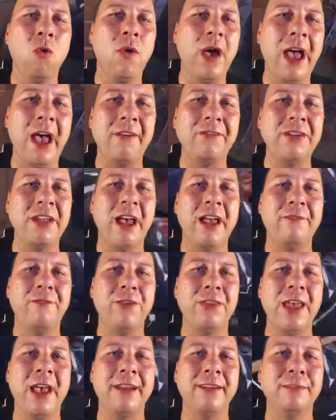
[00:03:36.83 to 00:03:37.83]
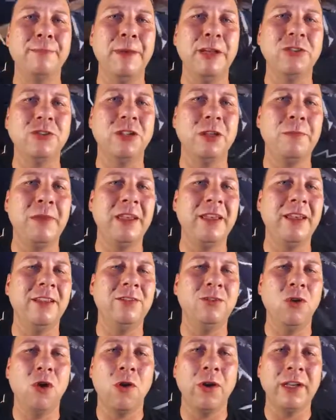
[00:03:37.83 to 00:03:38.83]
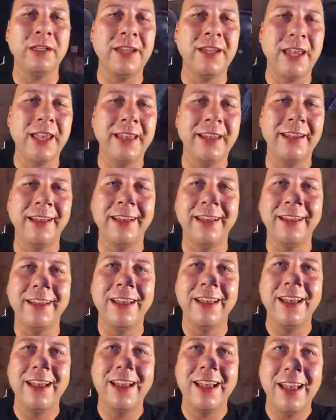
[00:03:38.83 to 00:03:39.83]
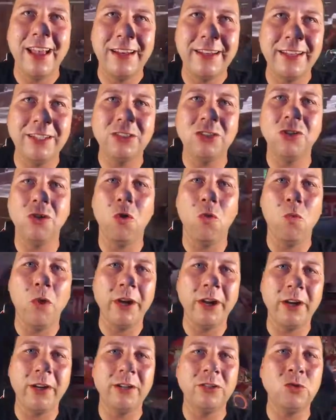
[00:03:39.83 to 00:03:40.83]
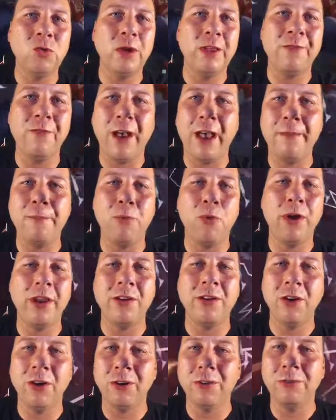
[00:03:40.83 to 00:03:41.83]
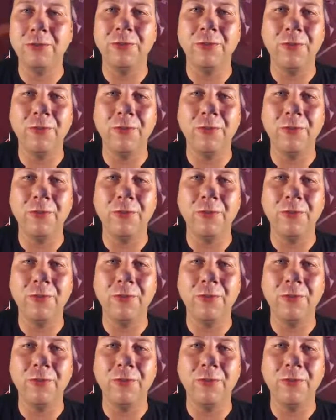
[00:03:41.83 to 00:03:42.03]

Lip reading: have time for that, especially because you already take an additional 125 point nerf